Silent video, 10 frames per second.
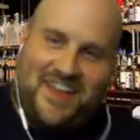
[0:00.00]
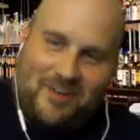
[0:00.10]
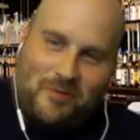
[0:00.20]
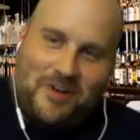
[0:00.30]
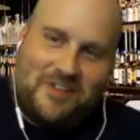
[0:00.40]

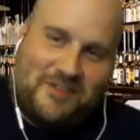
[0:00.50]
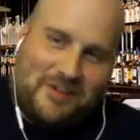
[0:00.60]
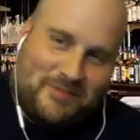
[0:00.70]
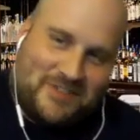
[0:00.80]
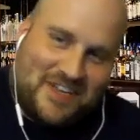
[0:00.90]
well, it's very
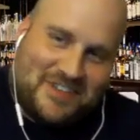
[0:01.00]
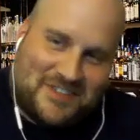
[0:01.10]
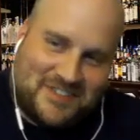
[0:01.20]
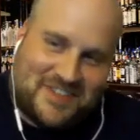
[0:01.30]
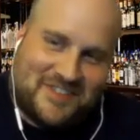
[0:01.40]

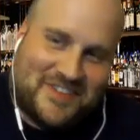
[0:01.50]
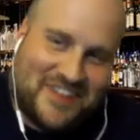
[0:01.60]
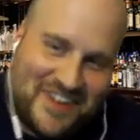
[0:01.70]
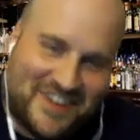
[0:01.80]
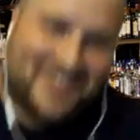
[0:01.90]
pretentious, I feel
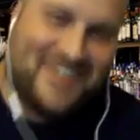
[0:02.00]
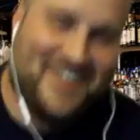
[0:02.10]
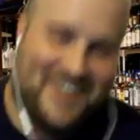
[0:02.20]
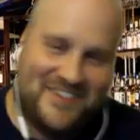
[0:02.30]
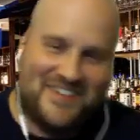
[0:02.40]
like. You know
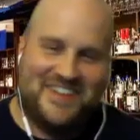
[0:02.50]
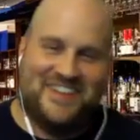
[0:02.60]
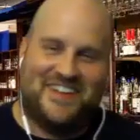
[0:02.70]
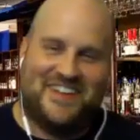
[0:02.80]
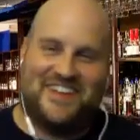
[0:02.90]
what I mean? Like